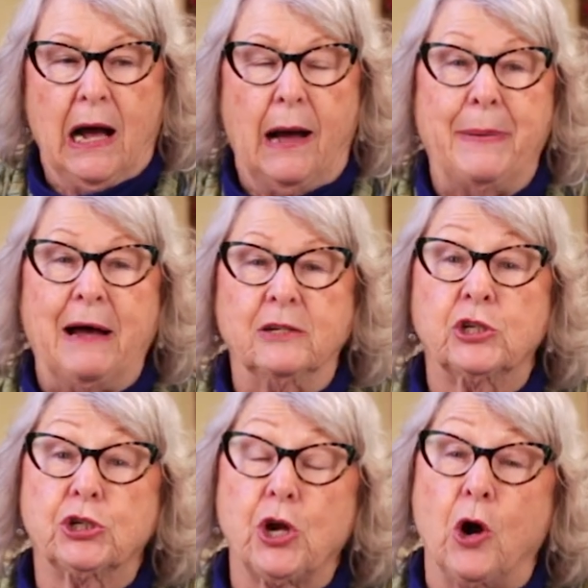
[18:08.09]
about
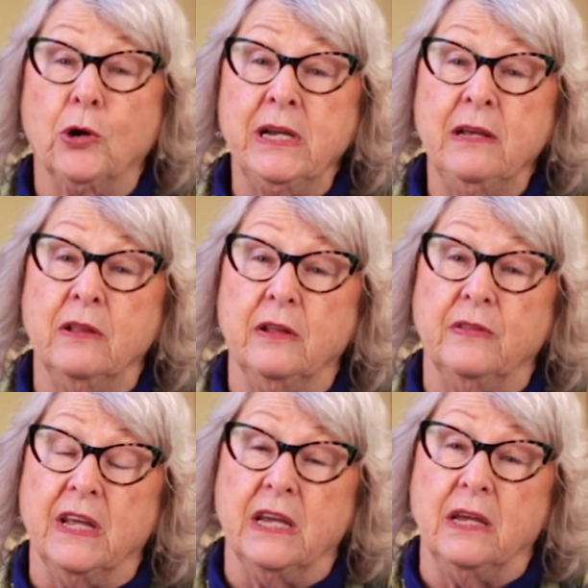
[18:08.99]
starting
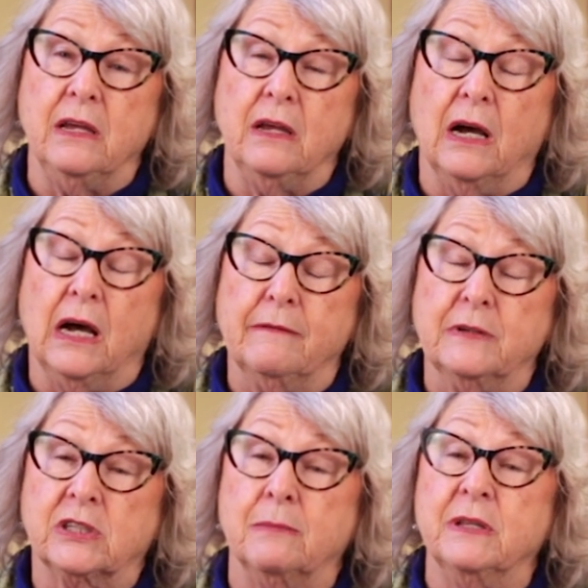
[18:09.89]
the
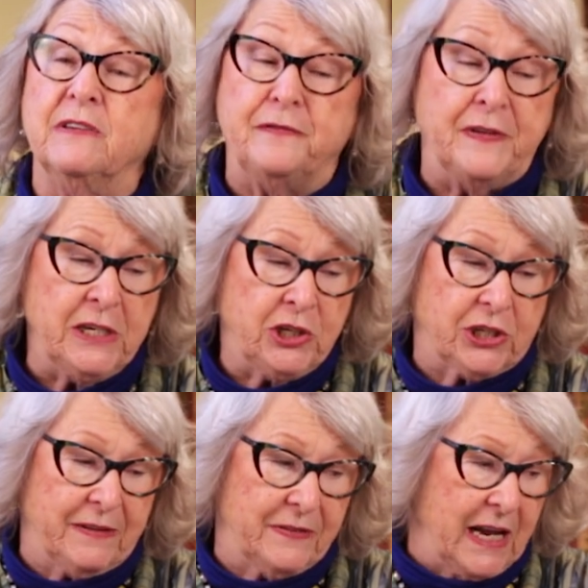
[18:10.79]
some of the
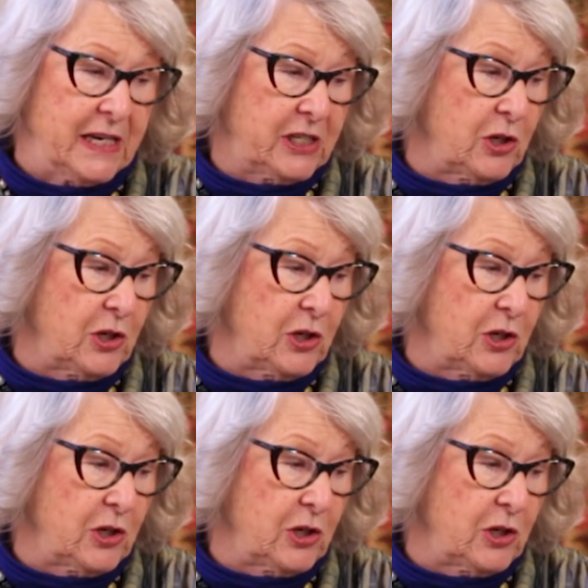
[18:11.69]
finishing things.